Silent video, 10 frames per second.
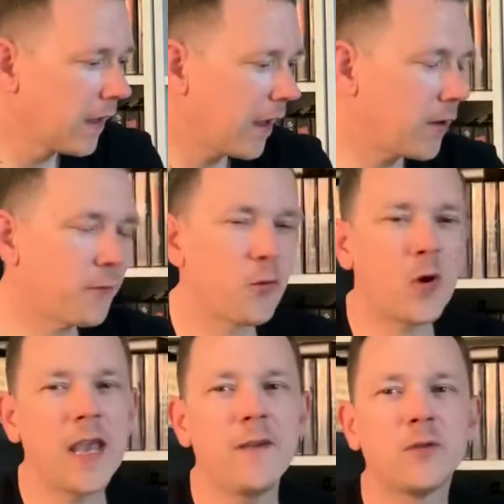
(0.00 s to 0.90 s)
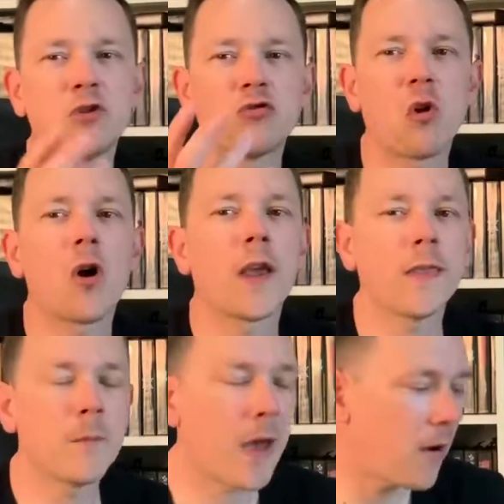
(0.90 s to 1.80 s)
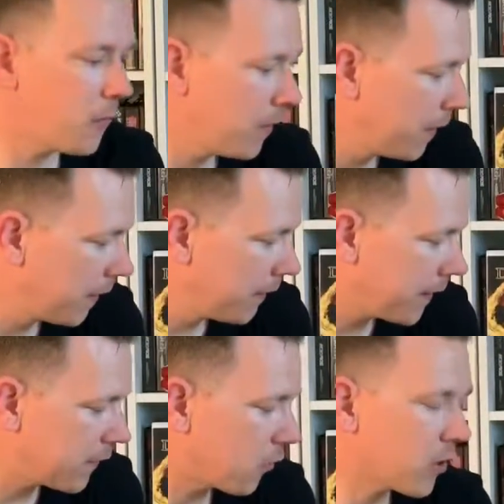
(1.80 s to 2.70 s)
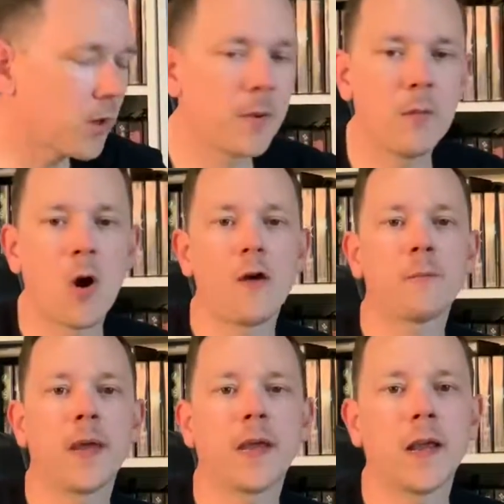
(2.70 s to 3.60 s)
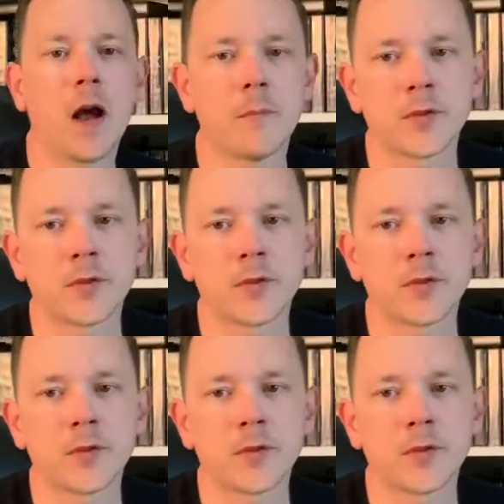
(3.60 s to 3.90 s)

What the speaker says: and I thought even drying them out, they're not going to be worth picking up.